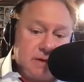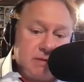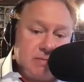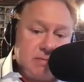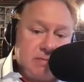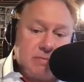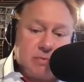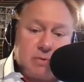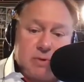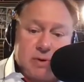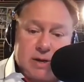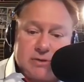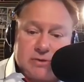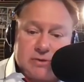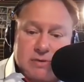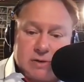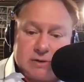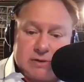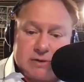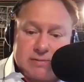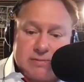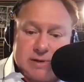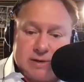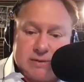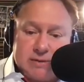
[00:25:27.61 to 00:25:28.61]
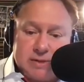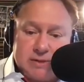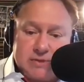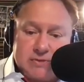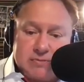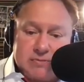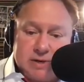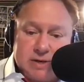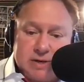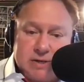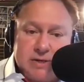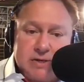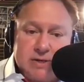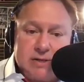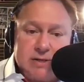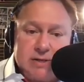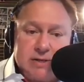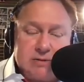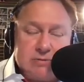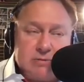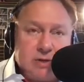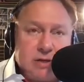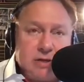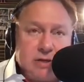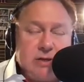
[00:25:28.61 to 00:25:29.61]
Remember I talked about this, Randy
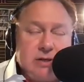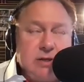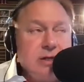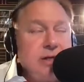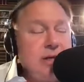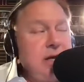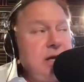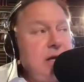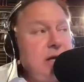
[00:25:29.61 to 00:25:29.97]
and Lindley?